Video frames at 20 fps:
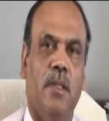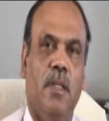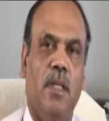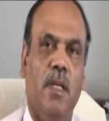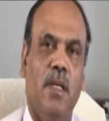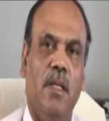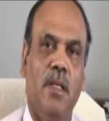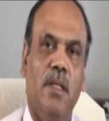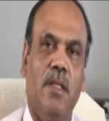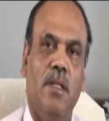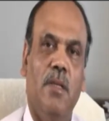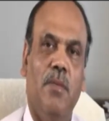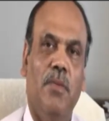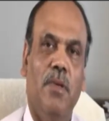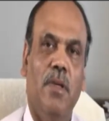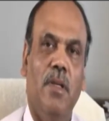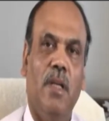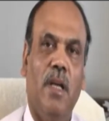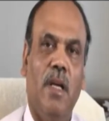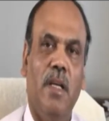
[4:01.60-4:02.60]
There are
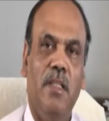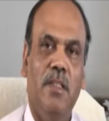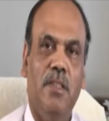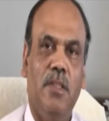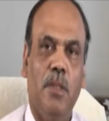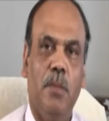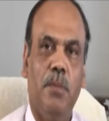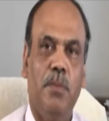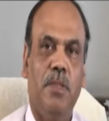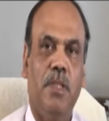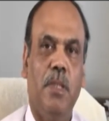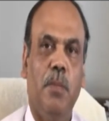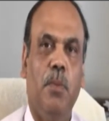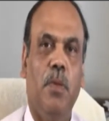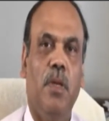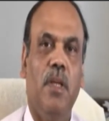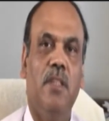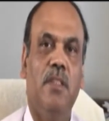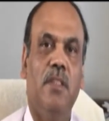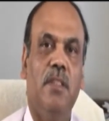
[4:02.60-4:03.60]
different kinds of
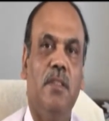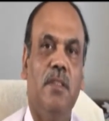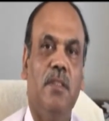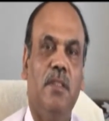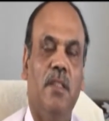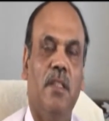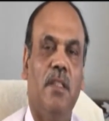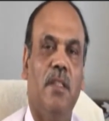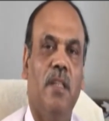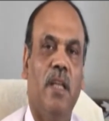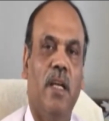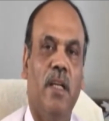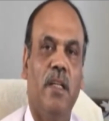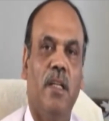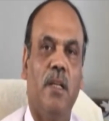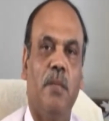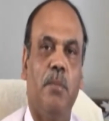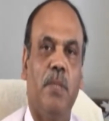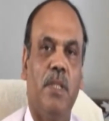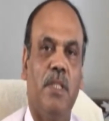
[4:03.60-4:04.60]
stipulations that
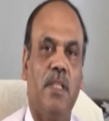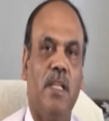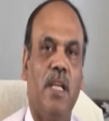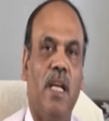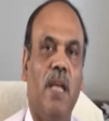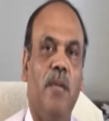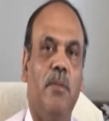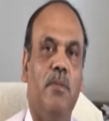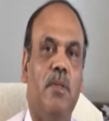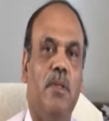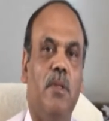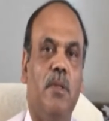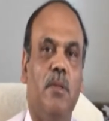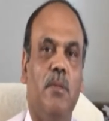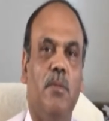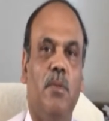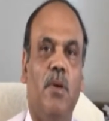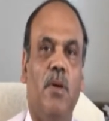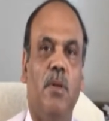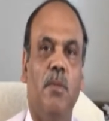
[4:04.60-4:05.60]
are prescribed
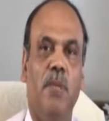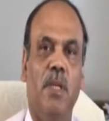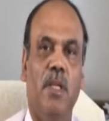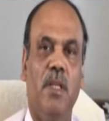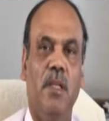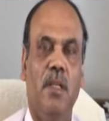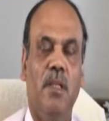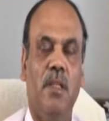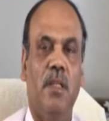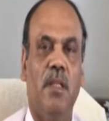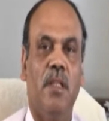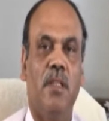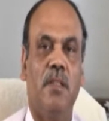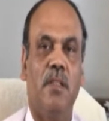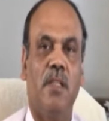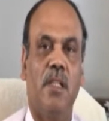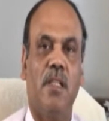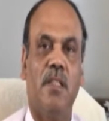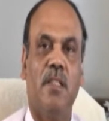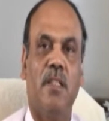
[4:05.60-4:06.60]
for making a
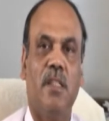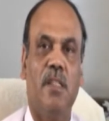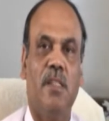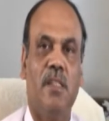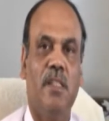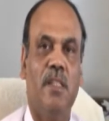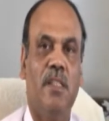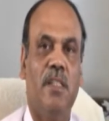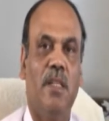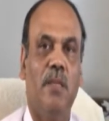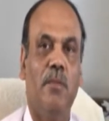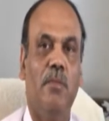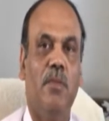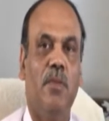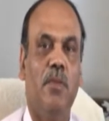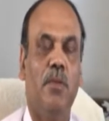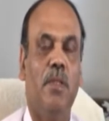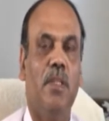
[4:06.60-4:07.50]
structural system,